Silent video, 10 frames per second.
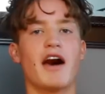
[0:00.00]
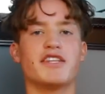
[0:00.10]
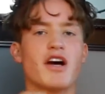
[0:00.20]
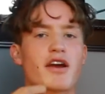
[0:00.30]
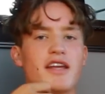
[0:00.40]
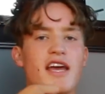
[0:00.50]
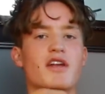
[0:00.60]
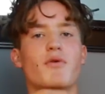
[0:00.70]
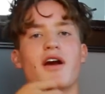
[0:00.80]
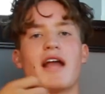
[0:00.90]
I'll tuck it in
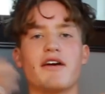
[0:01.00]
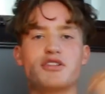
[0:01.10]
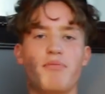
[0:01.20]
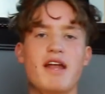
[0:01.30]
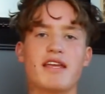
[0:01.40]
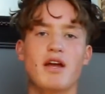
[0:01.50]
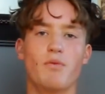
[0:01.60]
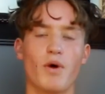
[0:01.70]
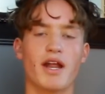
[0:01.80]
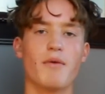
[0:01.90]
or wear it out depending
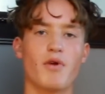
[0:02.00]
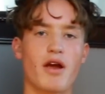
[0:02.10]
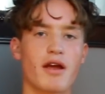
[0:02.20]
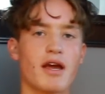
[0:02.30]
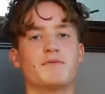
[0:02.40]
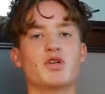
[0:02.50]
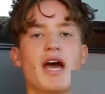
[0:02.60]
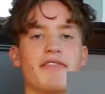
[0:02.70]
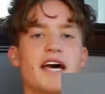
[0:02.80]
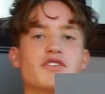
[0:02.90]
on what I'm wearing. So
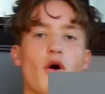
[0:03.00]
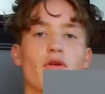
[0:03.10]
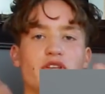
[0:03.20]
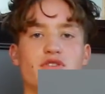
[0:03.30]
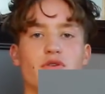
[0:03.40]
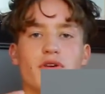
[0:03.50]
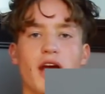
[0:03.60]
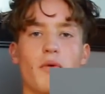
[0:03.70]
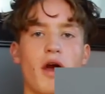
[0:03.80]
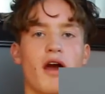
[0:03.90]
yeah, that's all the jewelry
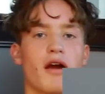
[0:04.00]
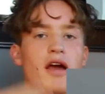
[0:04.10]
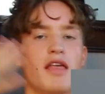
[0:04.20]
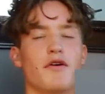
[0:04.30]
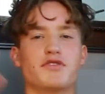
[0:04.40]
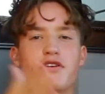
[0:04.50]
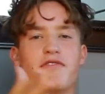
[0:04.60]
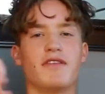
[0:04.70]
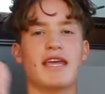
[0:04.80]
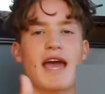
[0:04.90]
I wear. Those are a
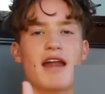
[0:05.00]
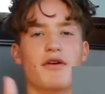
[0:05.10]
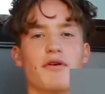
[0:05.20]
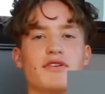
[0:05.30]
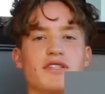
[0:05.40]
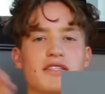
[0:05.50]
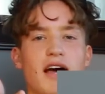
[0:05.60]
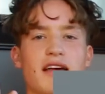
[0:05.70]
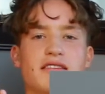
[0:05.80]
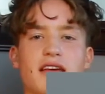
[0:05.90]
few of the categories and
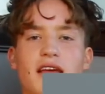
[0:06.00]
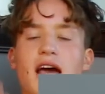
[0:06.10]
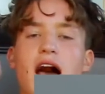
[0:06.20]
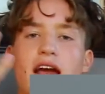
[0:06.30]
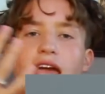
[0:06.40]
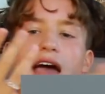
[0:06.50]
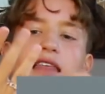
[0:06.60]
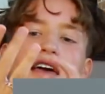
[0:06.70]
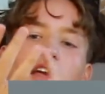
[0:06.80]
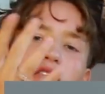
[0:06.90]
sizing.
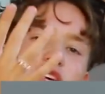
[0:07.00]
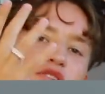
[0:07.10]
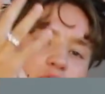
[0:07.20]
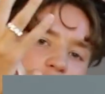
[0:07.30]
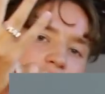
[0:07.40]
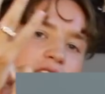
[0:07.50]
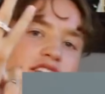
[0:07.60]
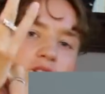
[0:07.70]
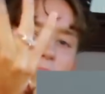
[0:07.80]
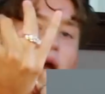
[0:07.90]
Again, this ring
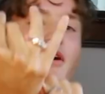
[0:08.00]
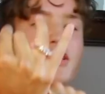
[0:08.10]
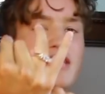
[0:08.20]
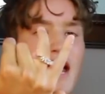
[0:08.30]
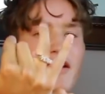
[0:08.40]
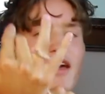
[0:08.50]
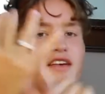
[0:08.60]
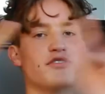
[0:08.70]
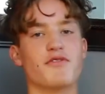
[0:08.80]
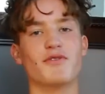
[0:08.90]
is coming out on
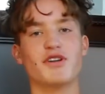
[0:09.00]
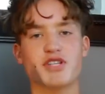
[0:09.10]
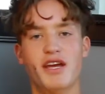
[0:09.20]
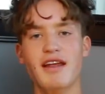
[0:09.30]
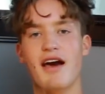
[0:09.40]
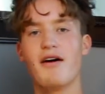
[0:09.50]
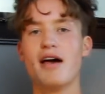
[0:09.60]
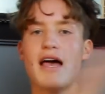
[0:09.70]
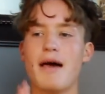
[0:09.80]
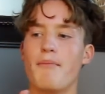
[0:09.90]
Saturday, so if you want to check it
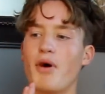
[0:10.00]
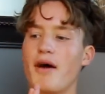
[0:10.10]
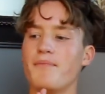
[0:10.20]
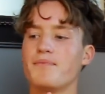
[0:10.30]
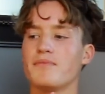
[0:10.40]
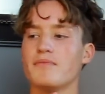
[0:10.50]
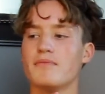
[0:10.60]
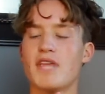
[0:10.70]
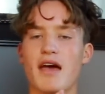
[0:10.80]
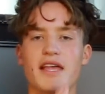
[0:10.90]
out. But
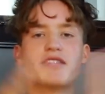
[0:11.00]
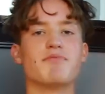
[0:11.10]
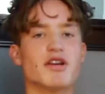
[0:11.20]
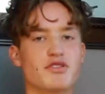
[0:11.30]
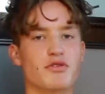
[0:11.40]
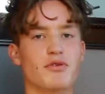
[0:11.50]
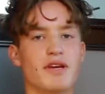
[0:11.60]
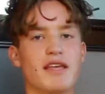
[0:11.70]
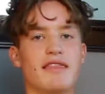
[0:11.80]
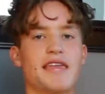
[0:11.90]
yeah, that's my
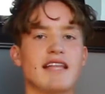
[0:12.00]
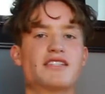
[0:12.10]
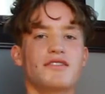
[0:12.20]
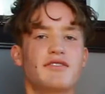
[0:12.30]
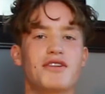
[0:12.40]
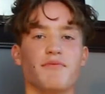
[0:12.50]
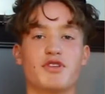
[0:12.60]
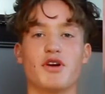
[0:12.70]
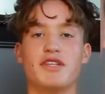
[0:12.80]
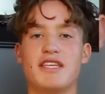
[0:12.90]
jewelry. That's some
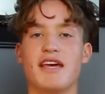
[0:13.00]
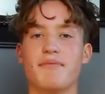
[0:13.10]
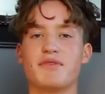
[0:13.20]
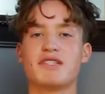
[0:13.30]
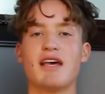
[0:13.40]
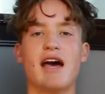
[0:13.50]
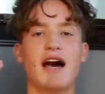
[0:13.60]
good tips.